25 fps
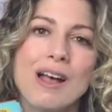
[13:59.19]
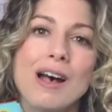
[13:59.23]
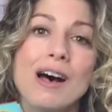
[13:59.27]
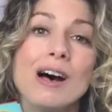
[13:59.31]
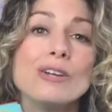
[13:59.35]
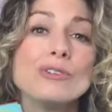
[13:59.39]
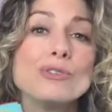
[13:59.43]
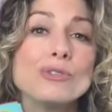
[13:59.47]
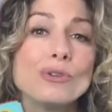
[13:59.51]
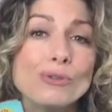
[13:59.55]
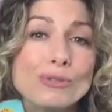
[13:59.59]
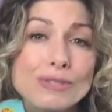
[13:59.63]

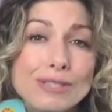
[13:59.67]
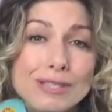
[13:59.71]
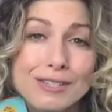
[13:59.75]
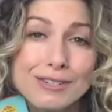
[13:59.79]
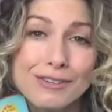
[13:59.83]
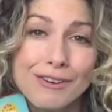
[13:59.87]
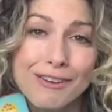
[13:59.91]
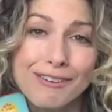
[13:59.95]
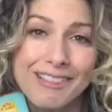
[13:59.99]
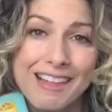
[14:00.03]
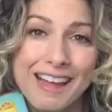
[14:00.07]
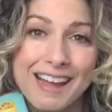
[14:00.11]
adults in
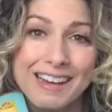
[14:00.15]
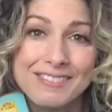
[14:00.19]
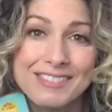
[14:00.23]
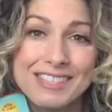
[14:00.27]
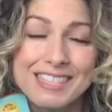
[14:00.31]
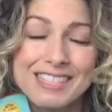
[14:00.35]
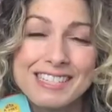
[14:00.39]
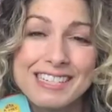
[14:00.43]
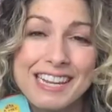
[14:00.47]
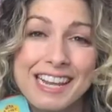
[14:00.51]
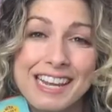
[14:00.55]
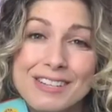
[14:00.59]
our lives
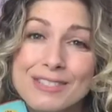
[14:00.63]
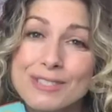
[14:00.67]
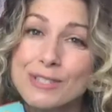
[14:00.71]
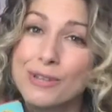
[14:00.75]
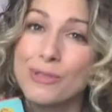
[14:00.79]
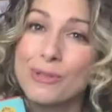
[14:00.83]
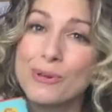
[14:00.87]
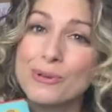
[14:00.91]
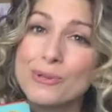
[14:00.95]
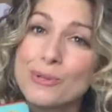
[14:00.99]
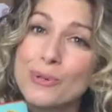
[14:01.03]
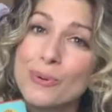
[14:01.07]
to answer
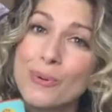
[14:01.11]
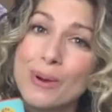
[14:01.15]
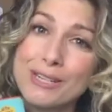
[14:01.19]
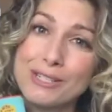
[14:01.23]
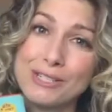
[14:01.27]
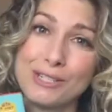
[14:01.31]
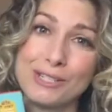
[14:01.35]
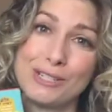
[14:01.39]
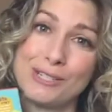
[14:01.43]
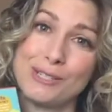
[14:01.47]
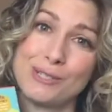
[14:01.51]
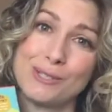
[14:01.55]
those
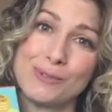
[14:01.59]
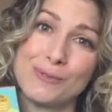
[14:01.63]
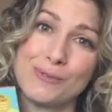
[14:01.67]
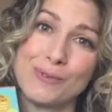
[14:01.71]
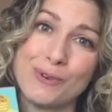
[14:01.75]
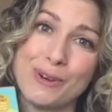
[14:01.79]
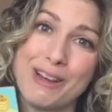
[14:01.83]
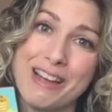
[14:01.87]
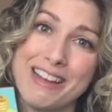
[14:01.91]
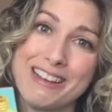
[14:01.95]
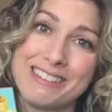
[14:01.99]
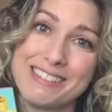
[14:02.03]
questions
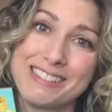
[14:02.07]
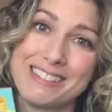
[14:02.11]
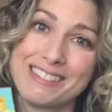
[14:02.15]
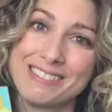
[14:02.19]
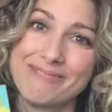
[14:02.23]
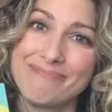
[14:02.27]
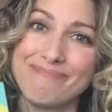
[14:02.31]
for us.